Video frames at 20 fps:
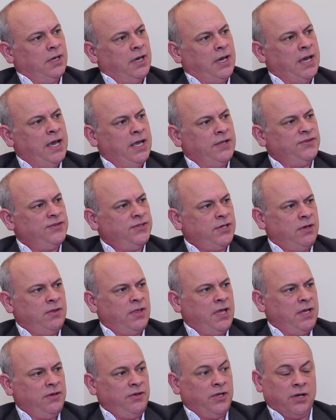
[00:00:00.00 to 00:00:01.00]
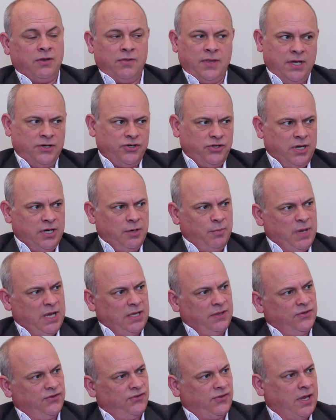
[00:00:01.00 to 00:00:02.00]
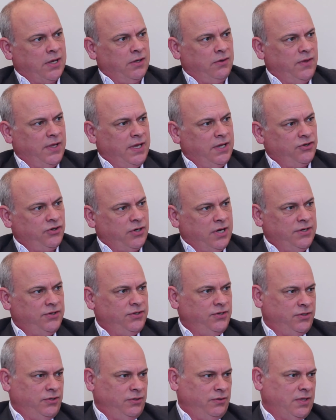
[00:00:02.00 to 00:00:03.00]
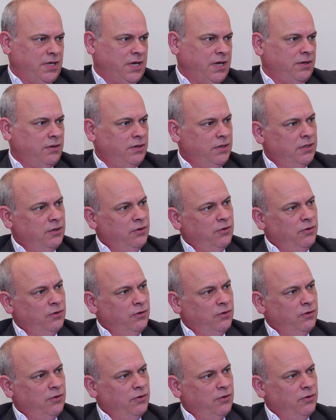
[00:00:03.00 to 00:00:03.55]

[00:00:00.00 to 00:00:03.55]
And so they're trying to make the sale. They're trying to do that.